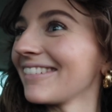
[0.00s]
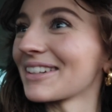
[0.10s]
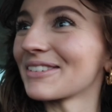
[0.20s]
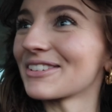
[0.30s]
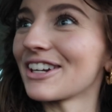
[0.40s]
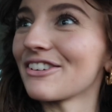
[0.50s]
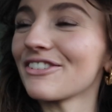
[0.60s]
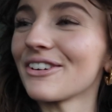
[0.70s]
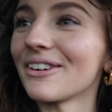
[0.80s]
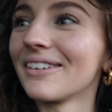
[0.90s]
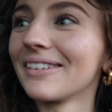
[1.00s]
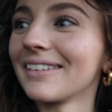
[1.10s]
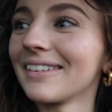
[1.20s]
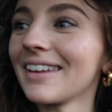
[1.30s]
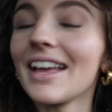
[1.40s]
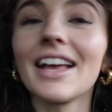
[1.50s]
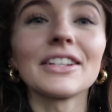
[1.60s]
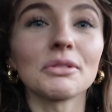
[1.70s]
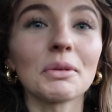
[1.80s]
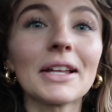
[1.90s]
Lost my train of thought.
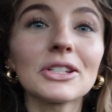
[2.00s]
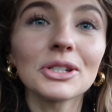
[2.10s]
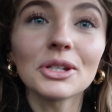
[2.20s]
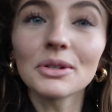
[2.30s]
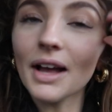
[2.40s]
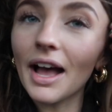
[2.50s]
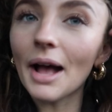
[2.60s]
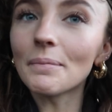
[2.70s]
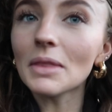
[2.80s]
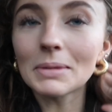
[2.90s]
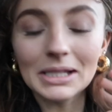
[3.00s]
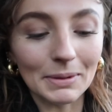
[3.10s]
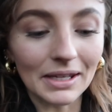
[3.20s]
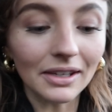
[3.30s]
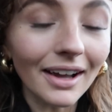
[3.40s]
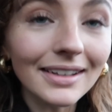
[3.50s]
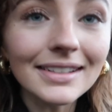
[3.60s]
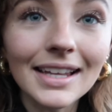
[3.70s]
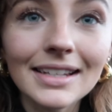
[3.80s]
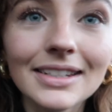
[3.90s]
So we went to Busy Bee
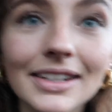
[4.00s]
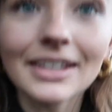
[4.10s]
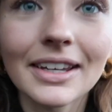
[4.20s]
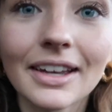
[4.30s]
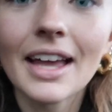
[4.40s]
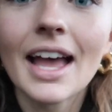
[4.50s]
Garden Centre.